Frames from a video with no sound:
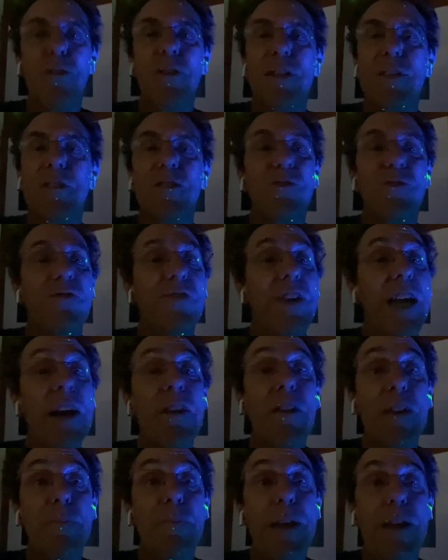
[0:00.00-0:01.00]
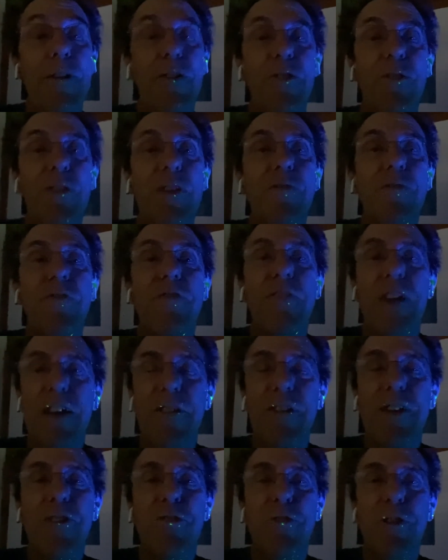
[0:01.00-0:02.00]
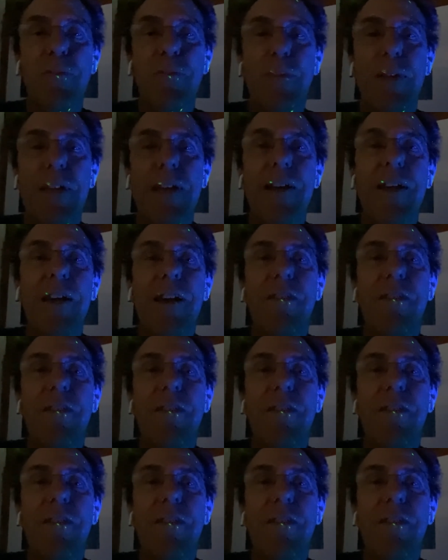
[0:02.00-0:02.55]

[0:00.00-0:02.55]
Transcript: It's very paranoid, very creepy,